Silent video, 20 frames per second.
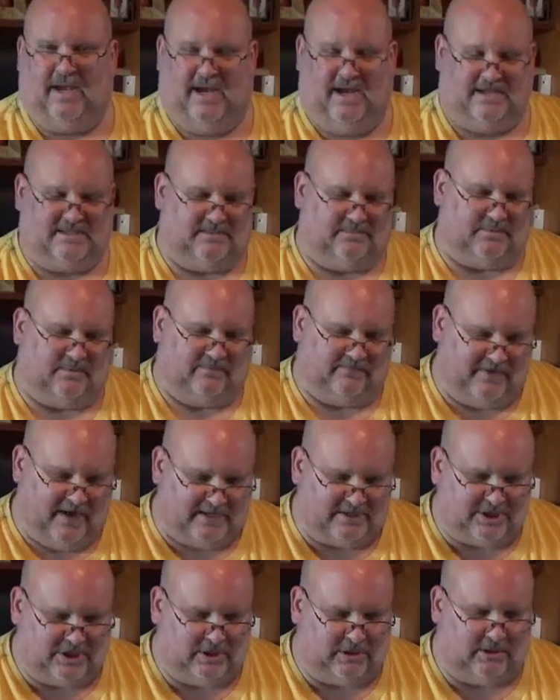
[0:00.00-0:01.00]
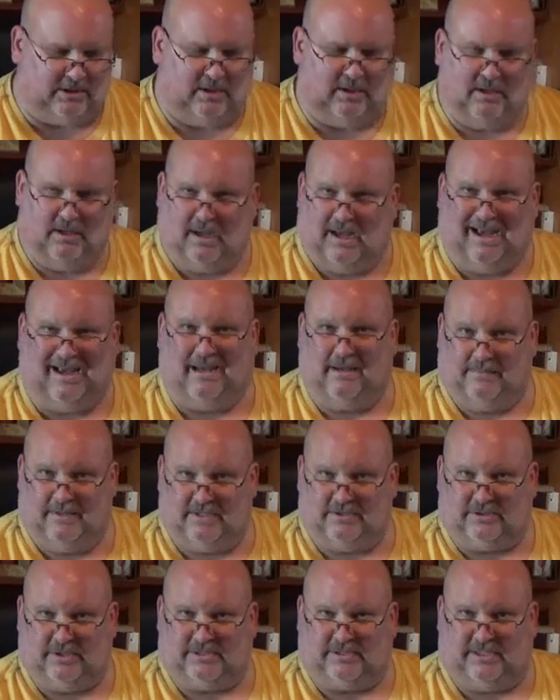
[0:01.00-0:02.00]
As a professional, I am
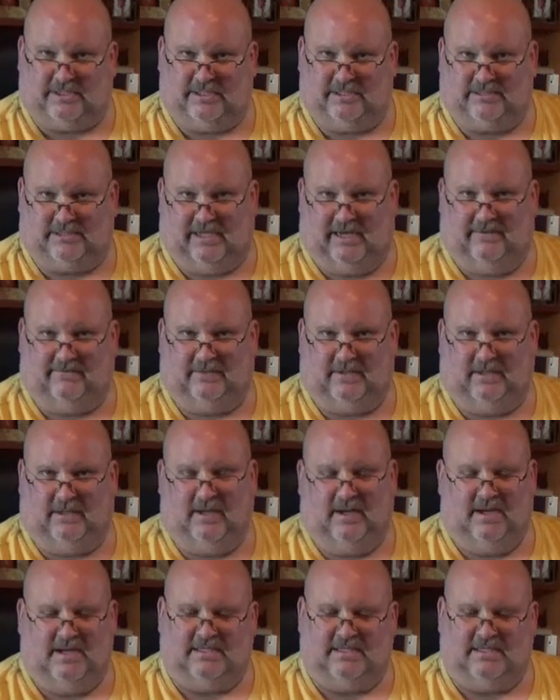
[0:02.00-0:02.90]
interested in safety.